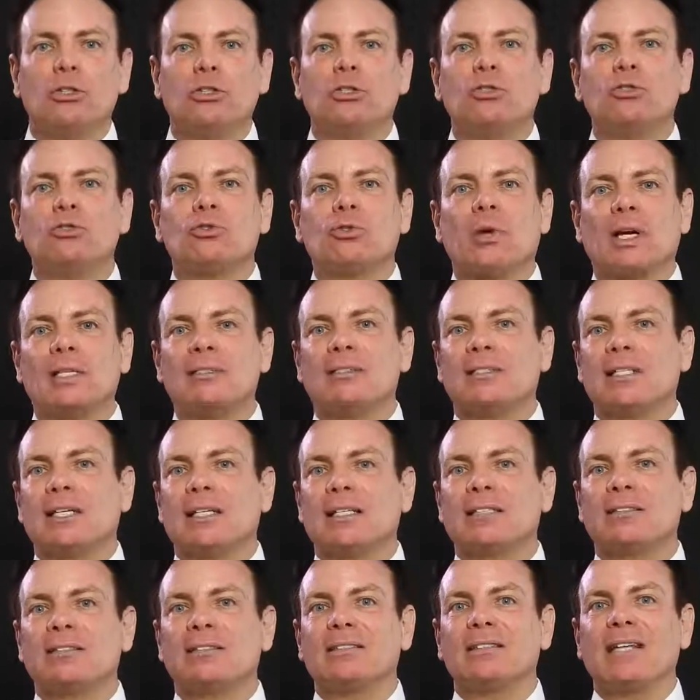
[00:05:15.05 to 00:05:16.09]
You dress
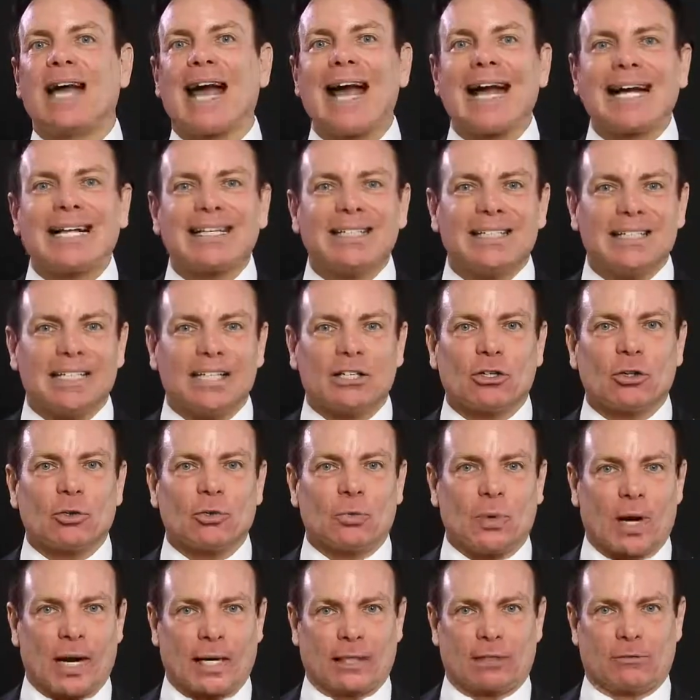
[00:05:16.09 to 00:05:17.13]
exactly
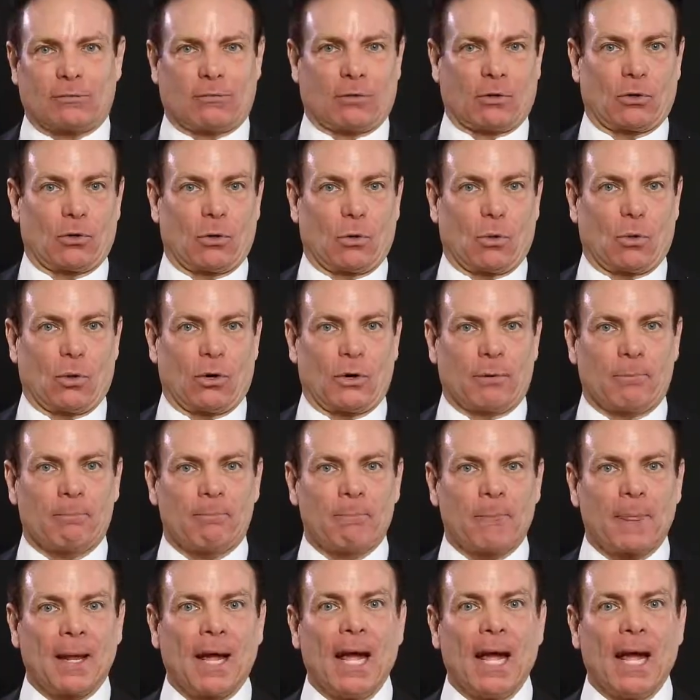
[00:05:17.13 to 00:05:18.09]
correct for court.